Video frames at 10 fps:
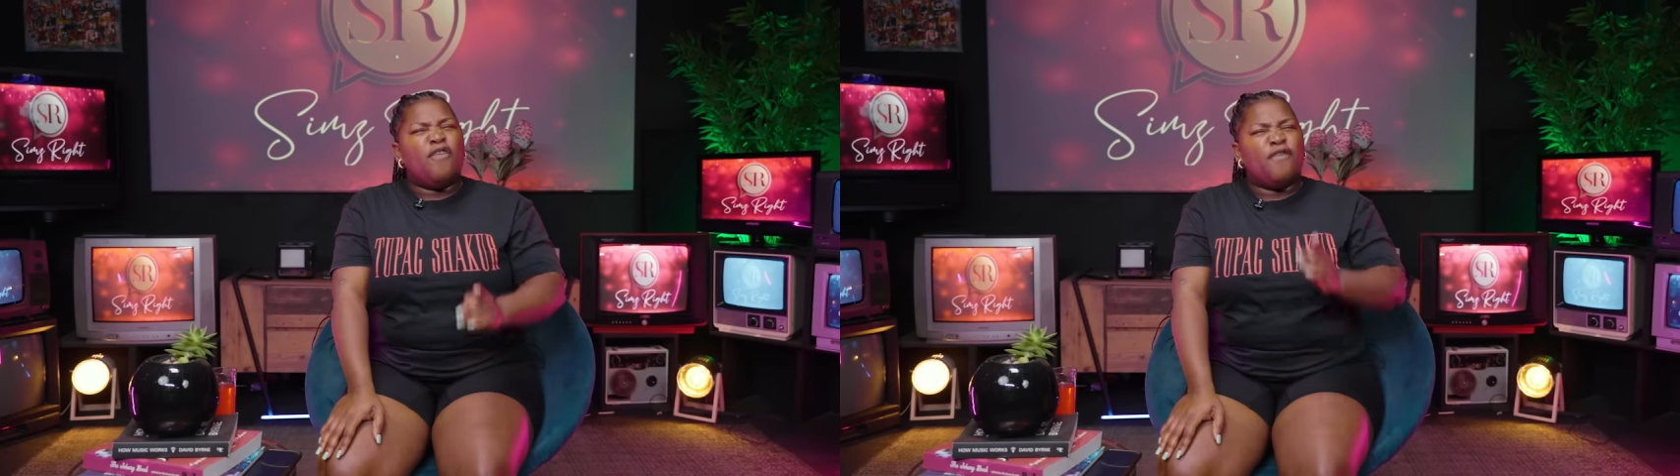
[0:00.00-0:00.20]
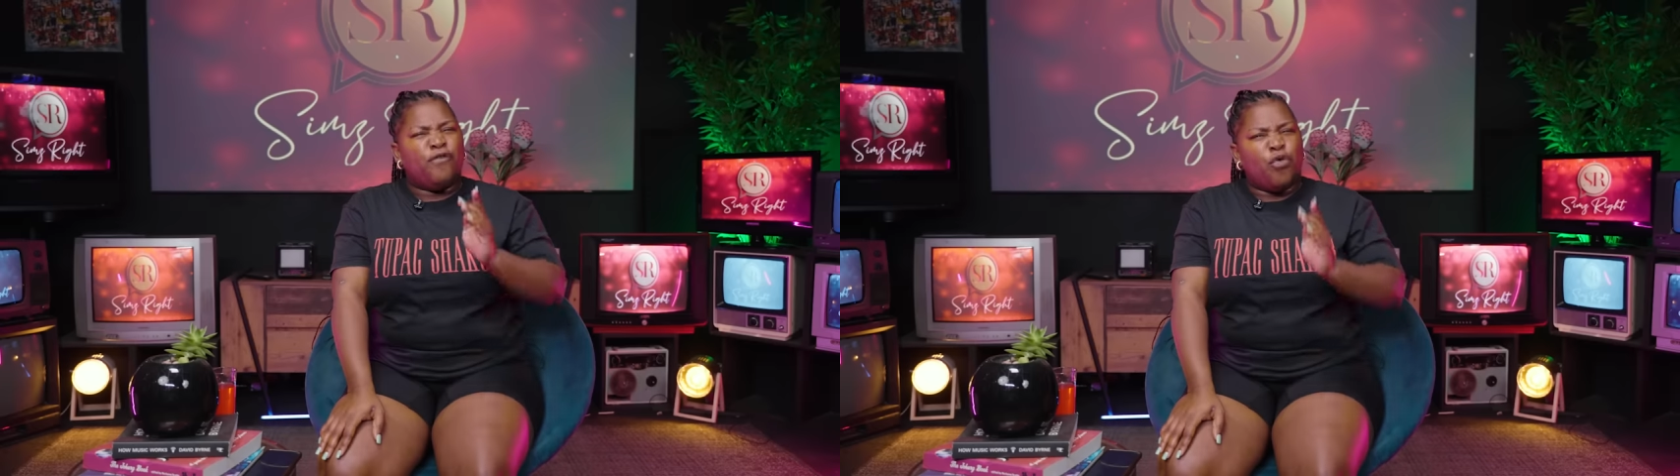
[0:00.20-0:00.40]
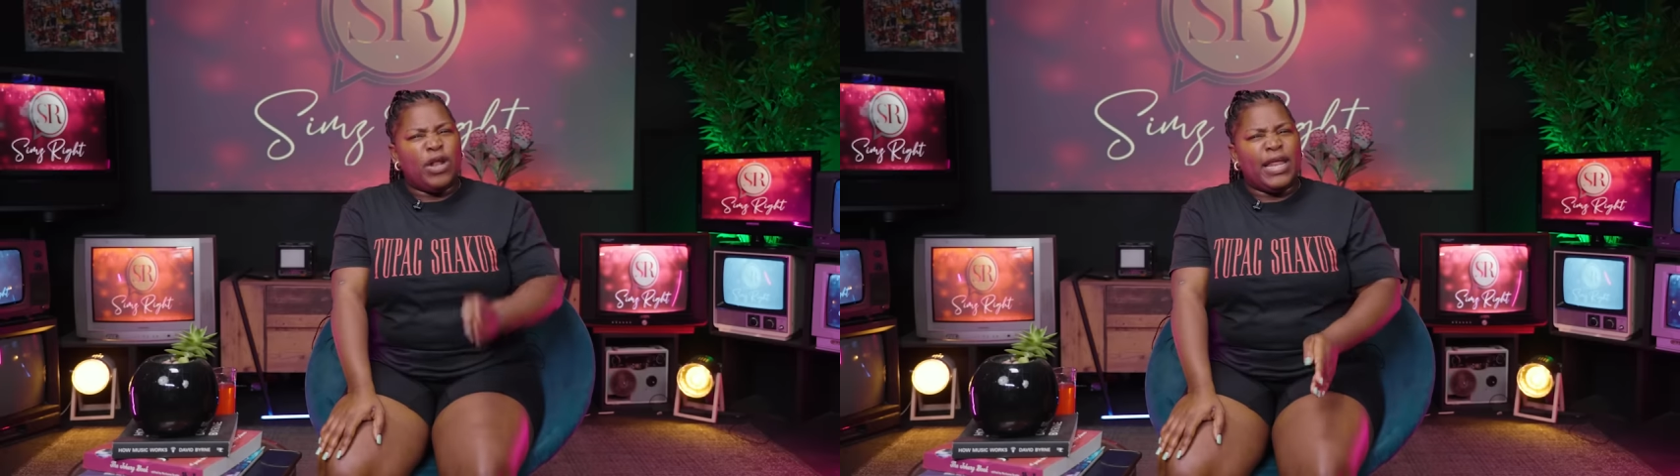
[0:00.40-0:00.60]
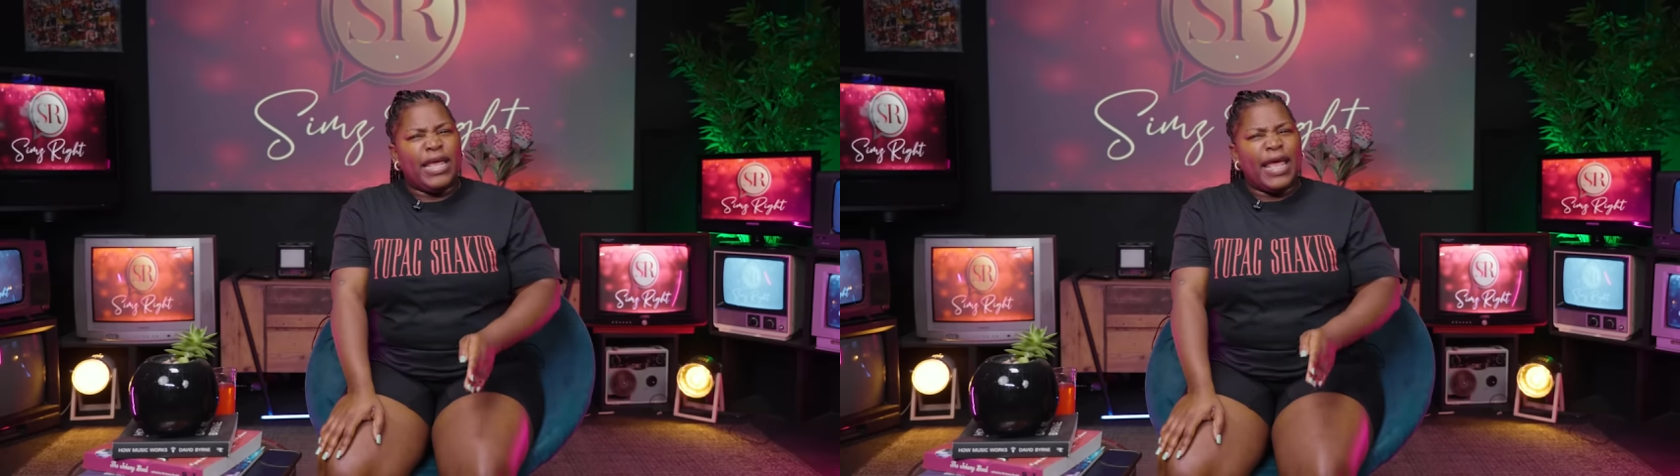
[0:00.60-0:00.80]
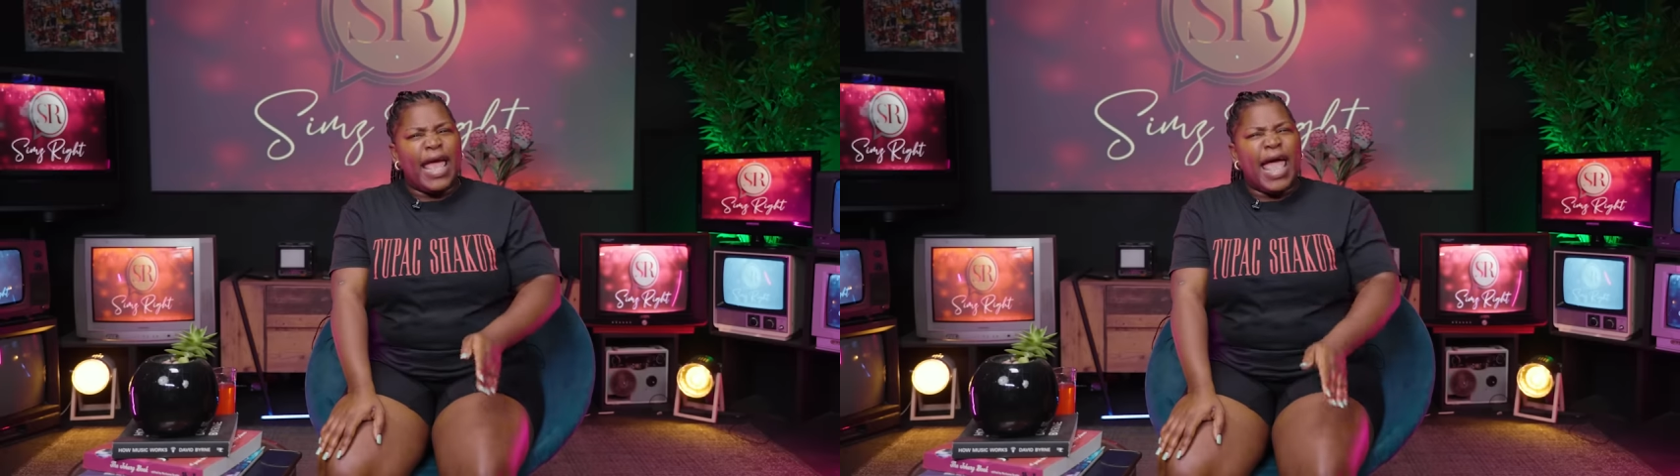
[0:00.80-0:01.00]

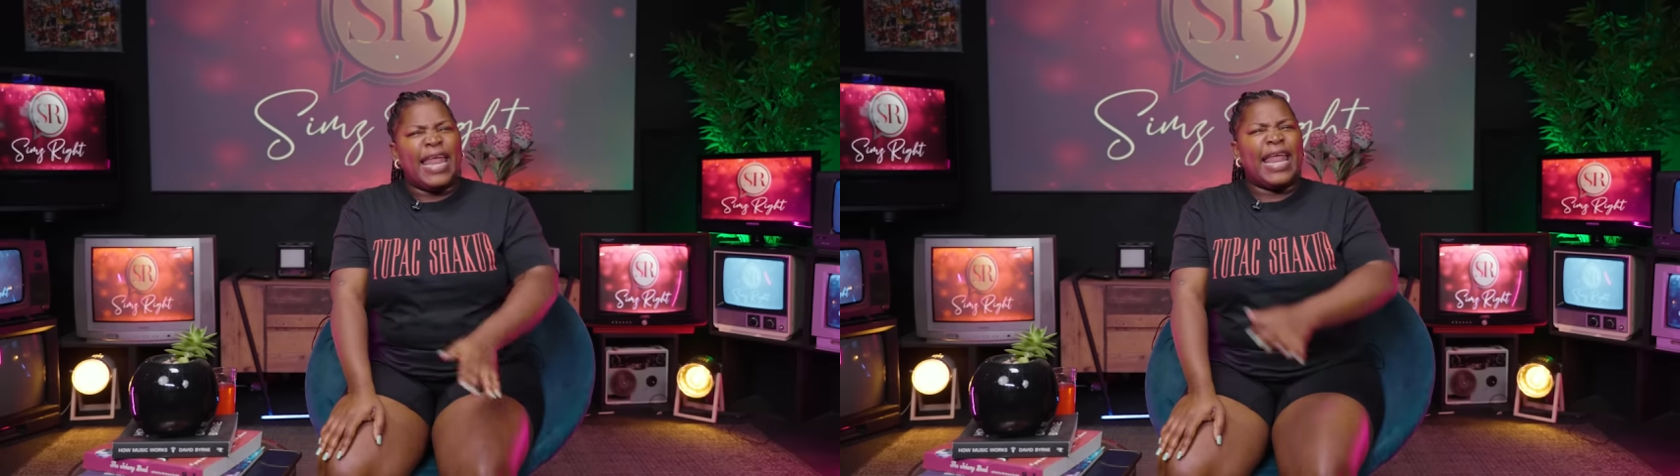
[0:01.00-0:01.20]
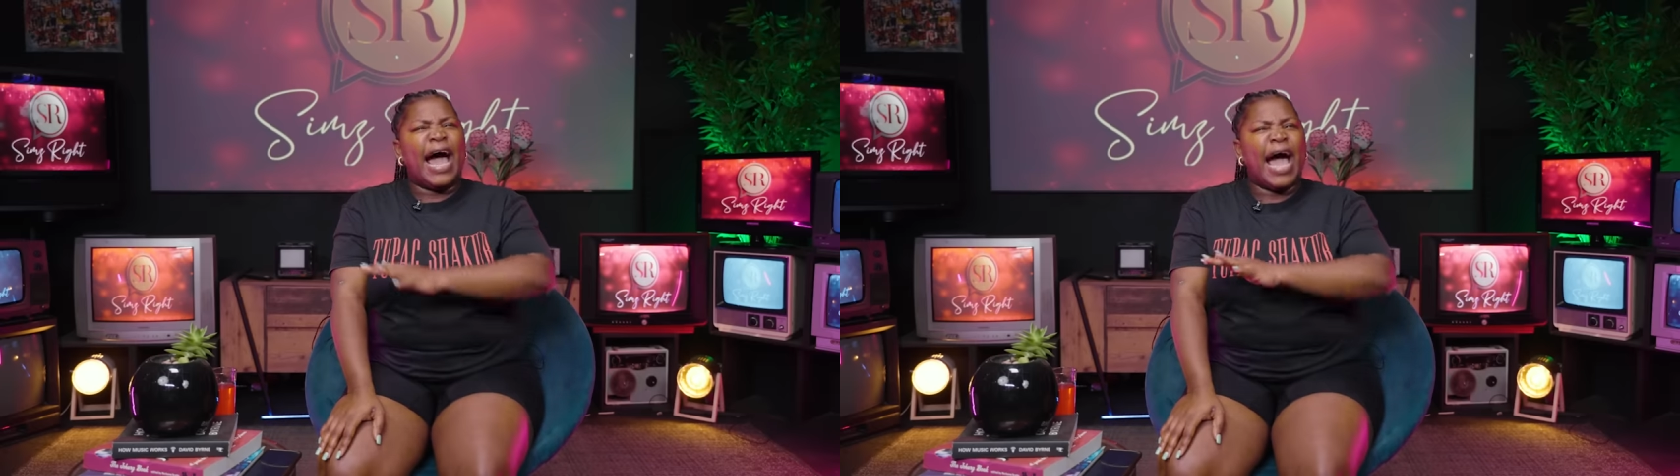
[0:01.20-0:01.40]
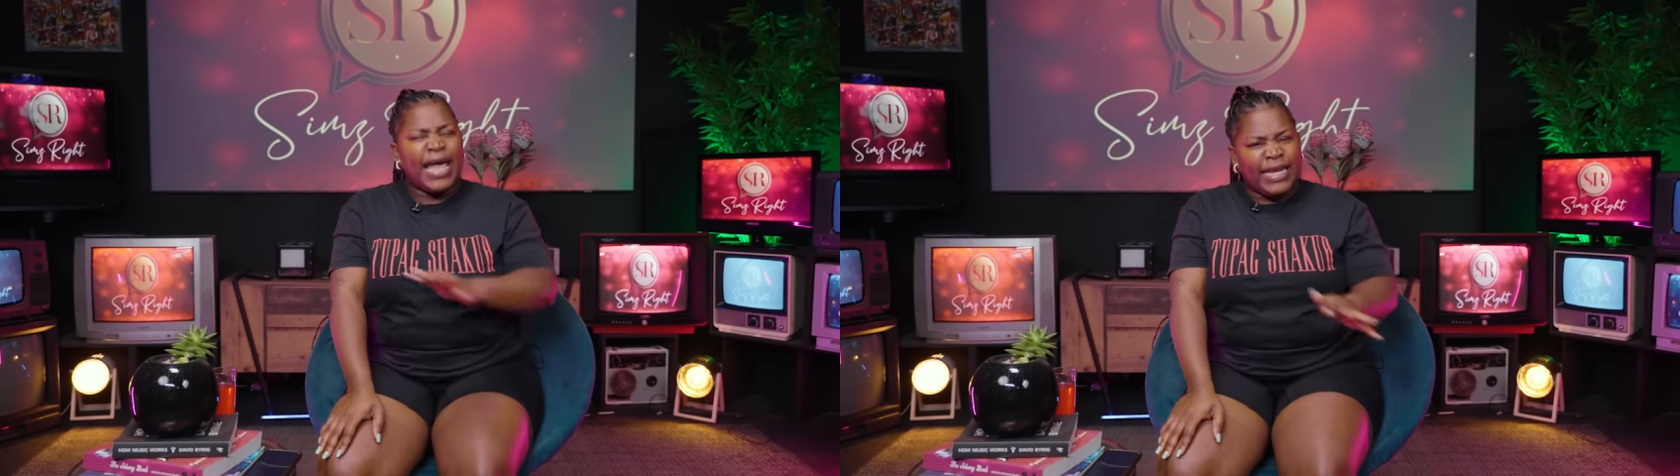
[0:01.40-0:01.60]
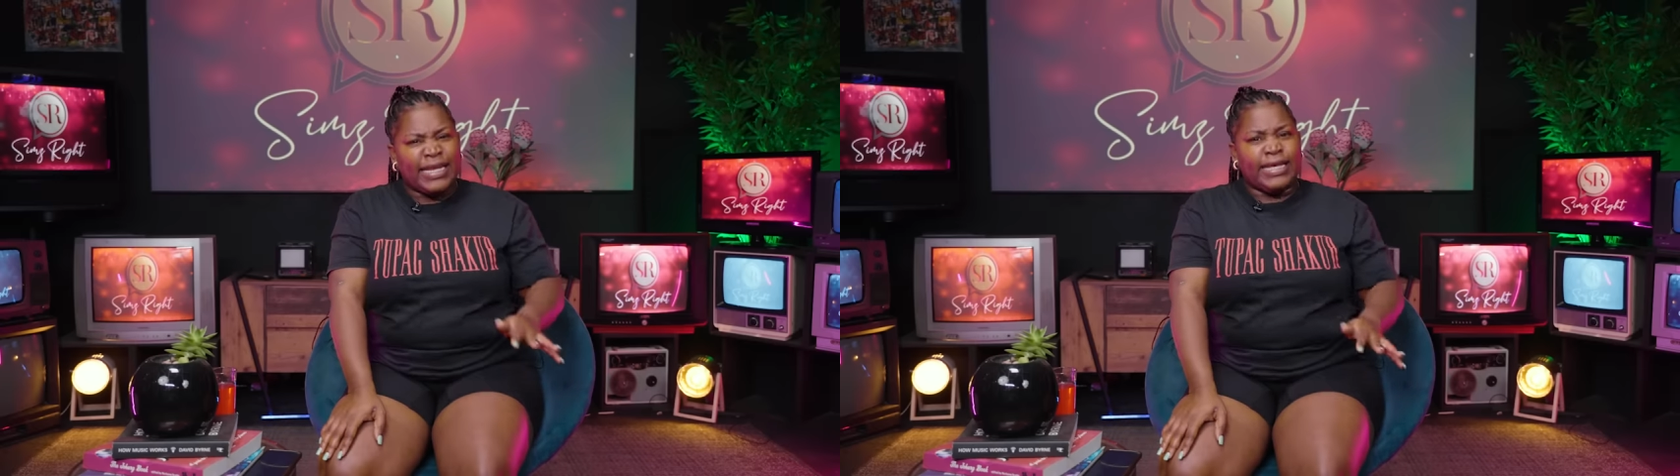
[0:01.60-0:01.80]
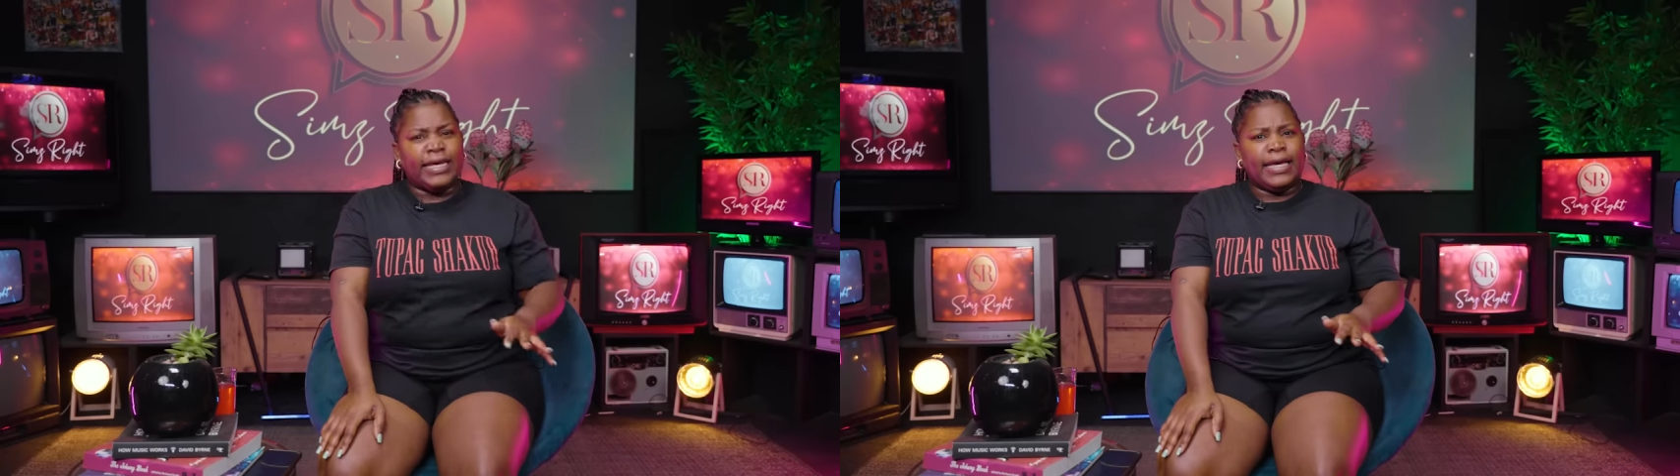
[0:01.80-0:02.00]
fully, and
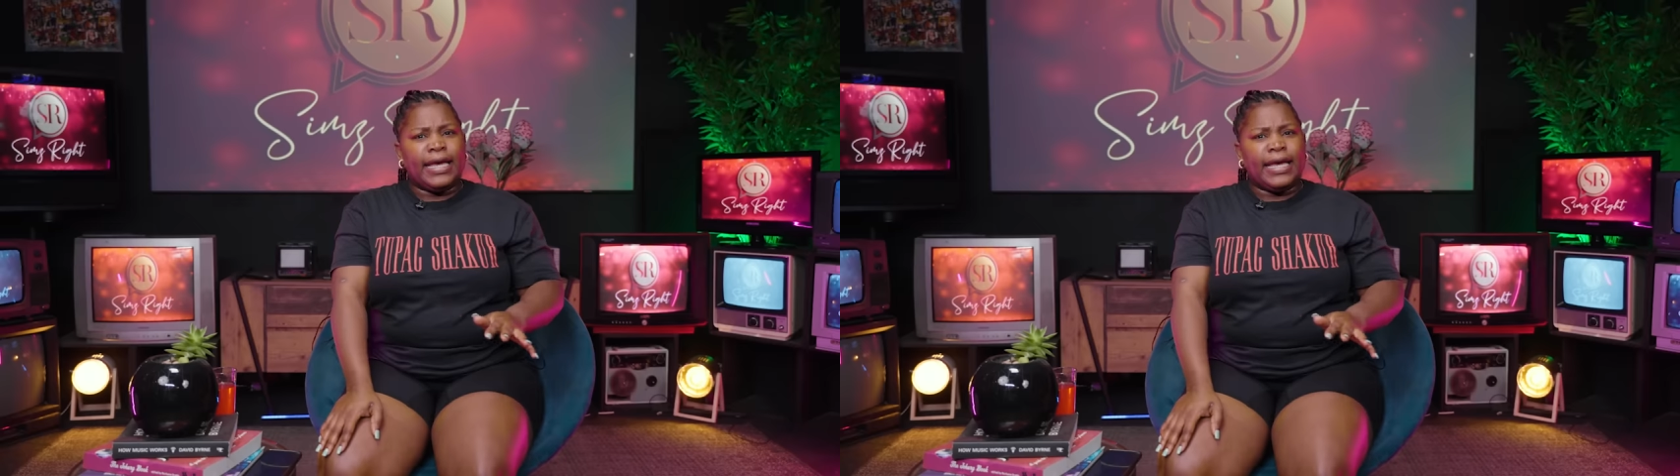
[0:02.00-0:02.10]
highly